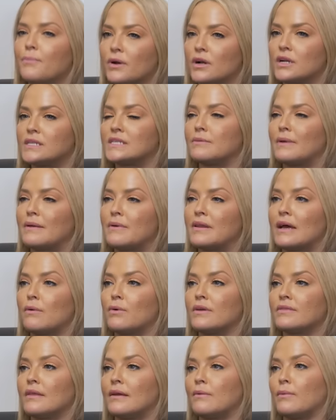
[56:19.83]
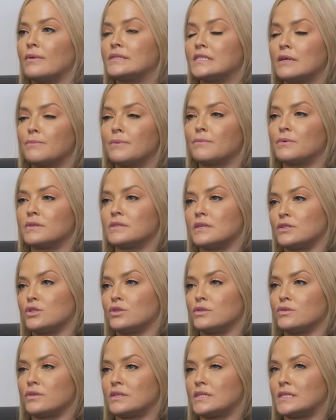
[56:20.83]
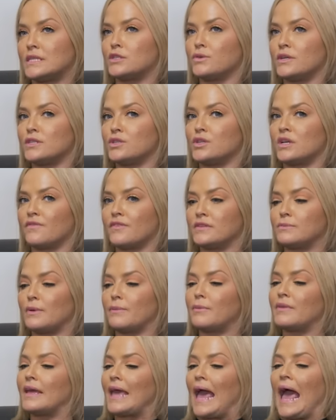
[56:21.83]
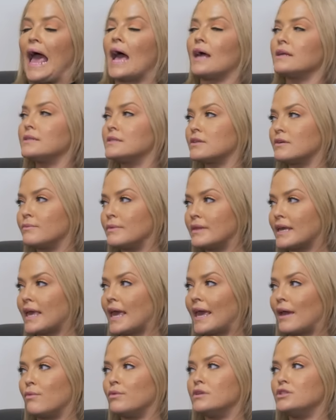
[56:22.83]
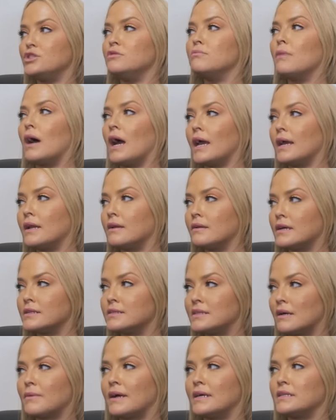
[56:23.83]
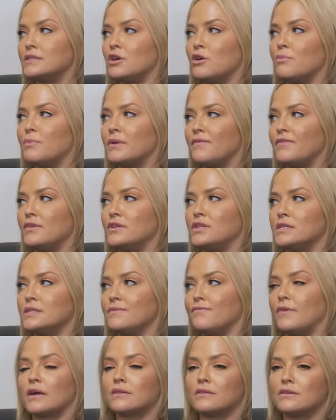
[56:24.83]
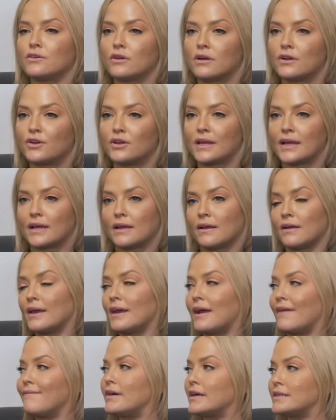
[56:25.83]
the person. Maybe not with some people's situations are different. Maybe they ask him, like, hey, would you mind? Because some guys don't, but if you just fuck the girl and you're like, oh yeah, I